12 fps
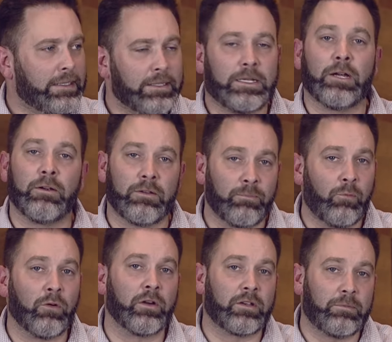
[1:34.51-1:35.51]
there is
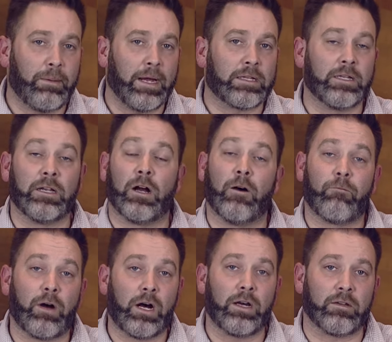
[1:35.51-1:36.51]
more expected
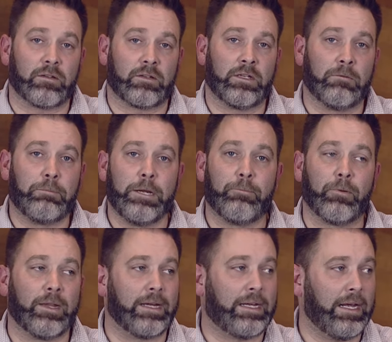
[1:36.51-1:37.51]
of us, and the
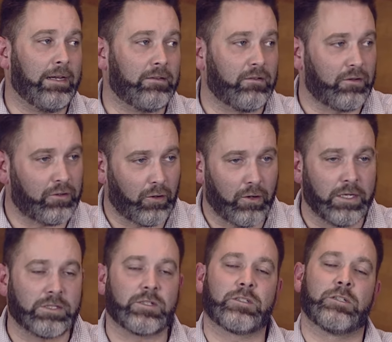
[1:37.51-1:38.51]
people that can
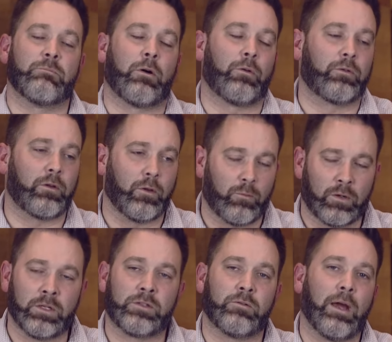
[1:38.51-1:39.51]
discourage us the most are the
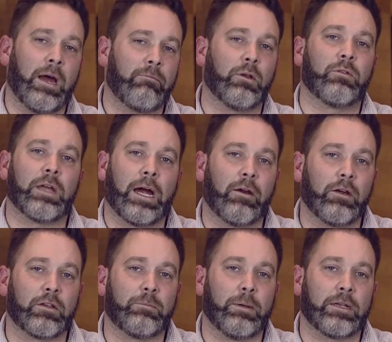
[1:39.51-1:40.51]
ones who have those
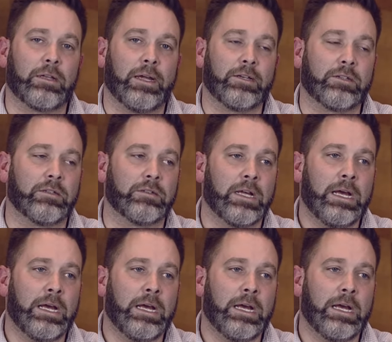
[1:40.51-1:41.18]
higher expectations.